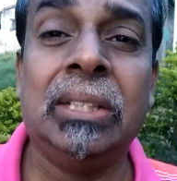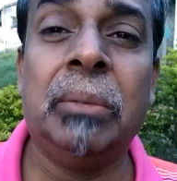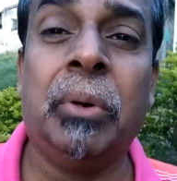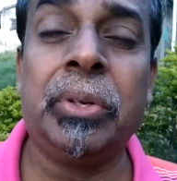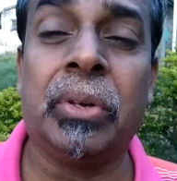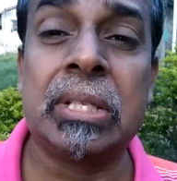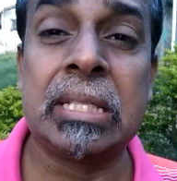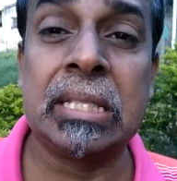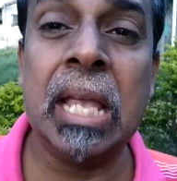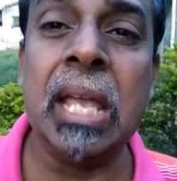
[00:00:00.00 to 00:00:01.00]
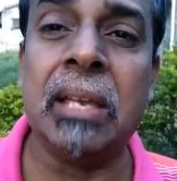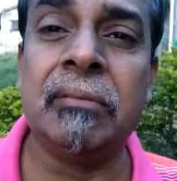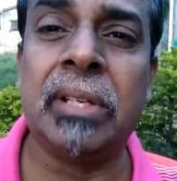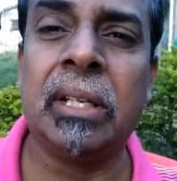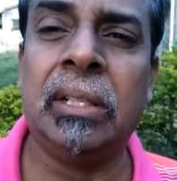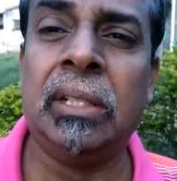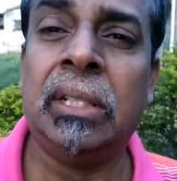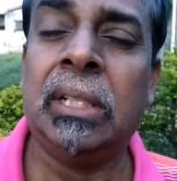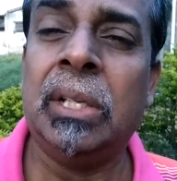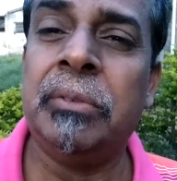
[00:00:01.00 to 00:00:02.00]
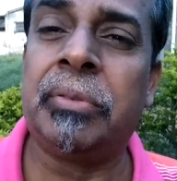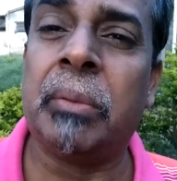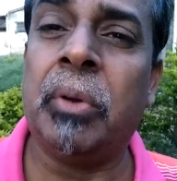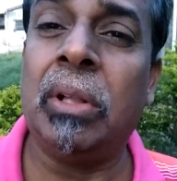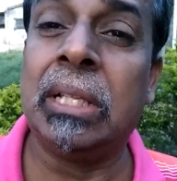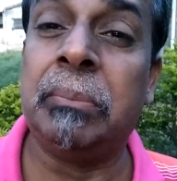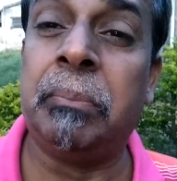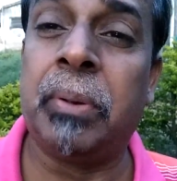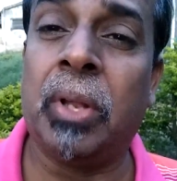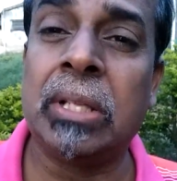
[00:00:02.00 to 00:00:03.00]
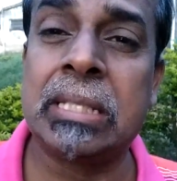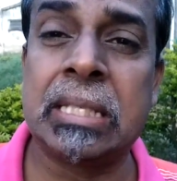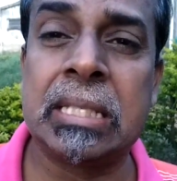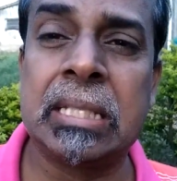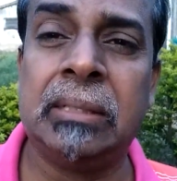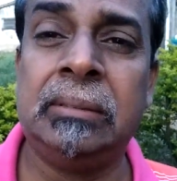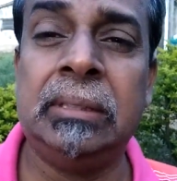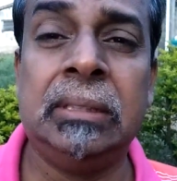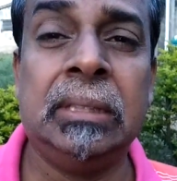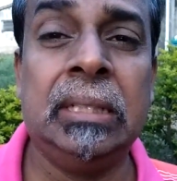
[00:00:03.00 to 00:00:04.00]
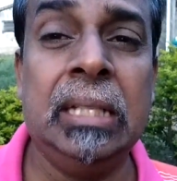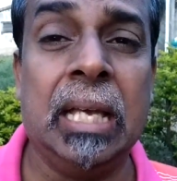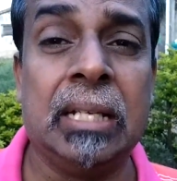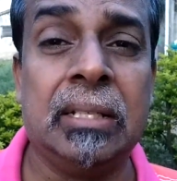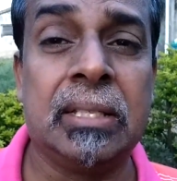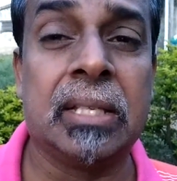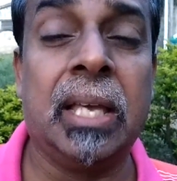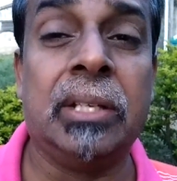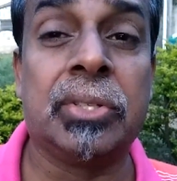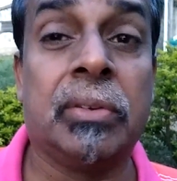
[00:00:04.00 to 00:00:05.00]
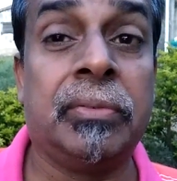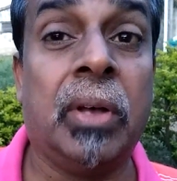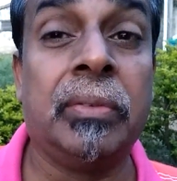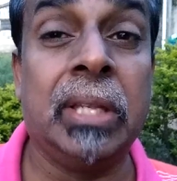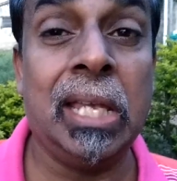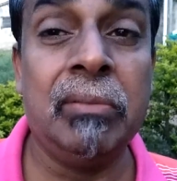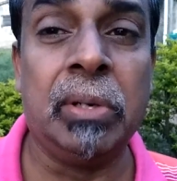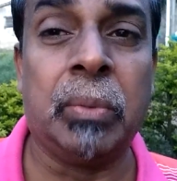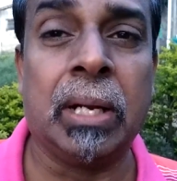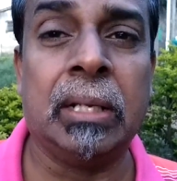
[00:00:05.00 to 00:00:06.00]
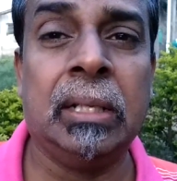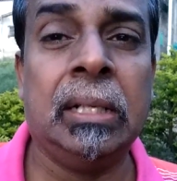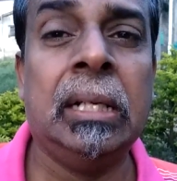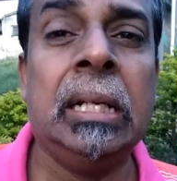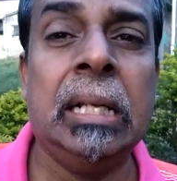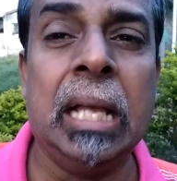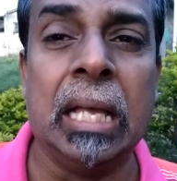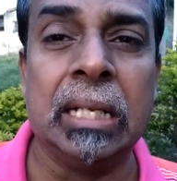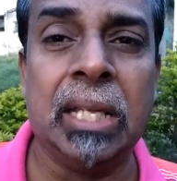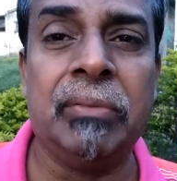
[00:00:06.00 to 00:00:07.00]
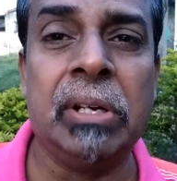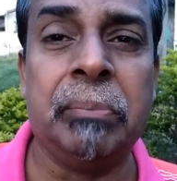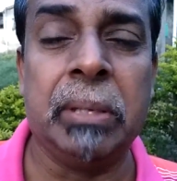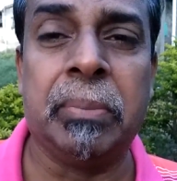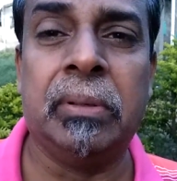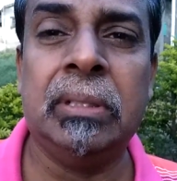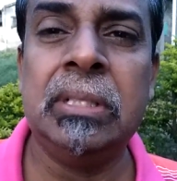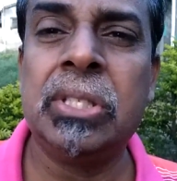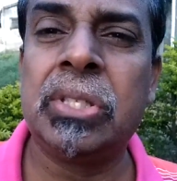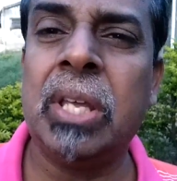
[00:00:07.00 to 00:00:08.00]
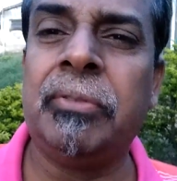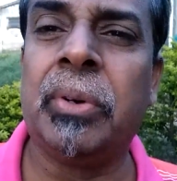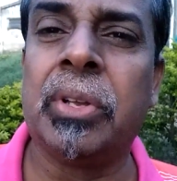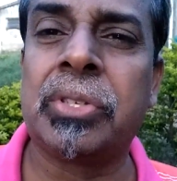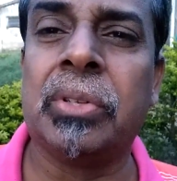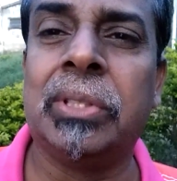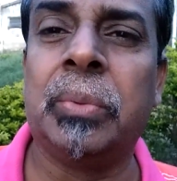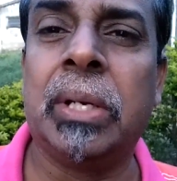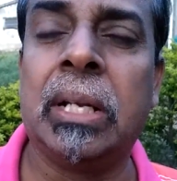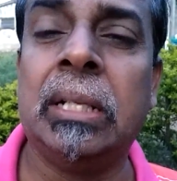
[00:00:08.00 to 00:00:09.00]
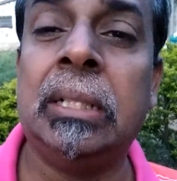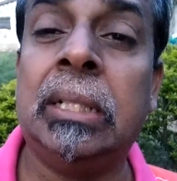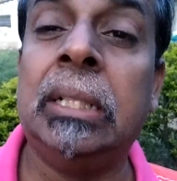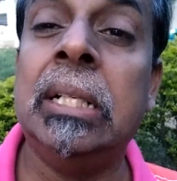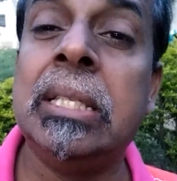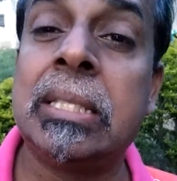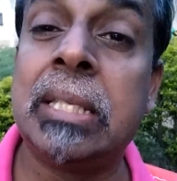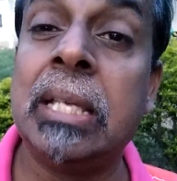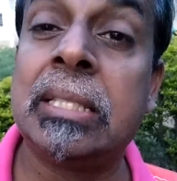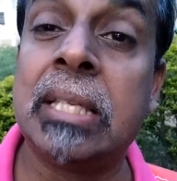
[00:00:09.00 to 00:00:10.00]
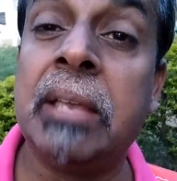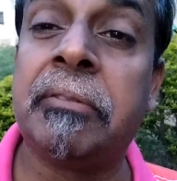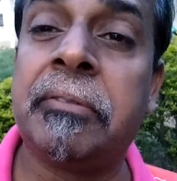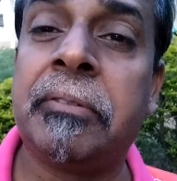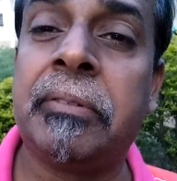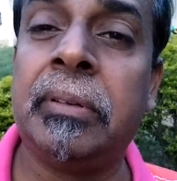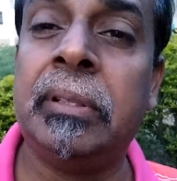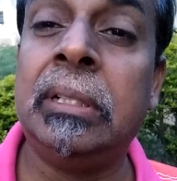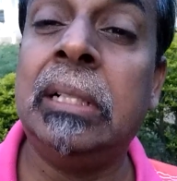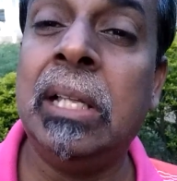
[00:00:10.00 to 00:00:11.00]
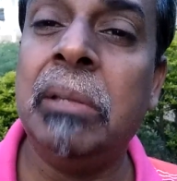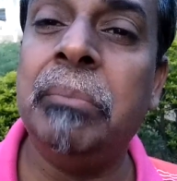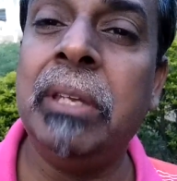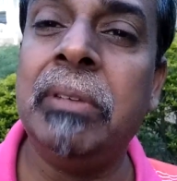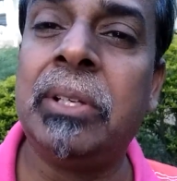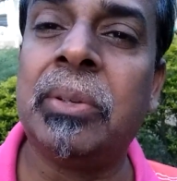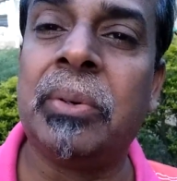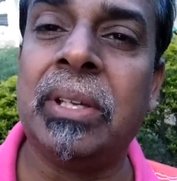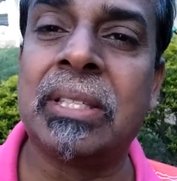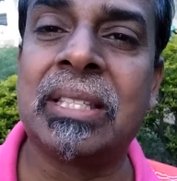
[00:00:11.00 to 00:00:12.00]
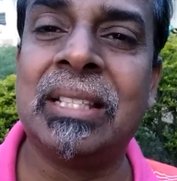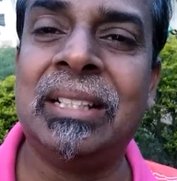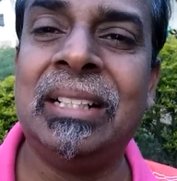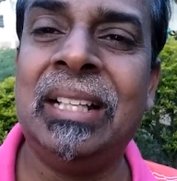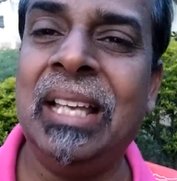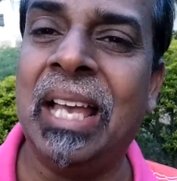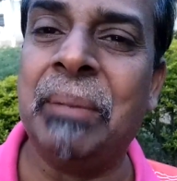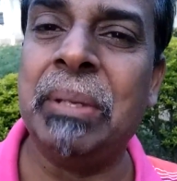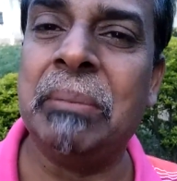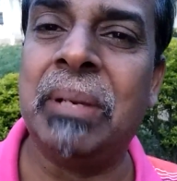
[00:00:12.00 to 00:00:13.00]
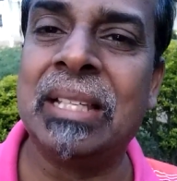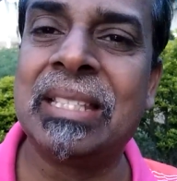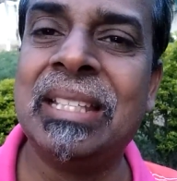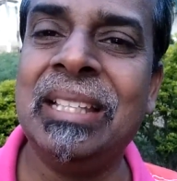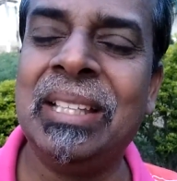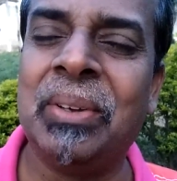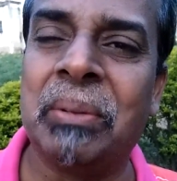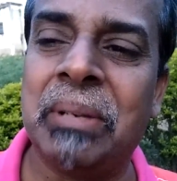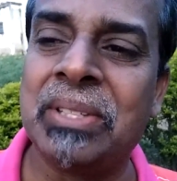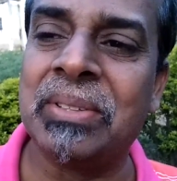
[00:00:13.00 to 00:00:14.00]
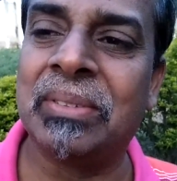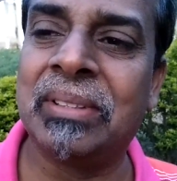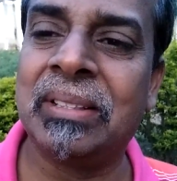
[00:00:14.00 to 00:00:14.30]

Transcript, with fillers: the more you're saved from all the plots and designs of, of the evil one and evil people. Stay focused on the Word, stay safe, be victorious, and be blessed. God bless you.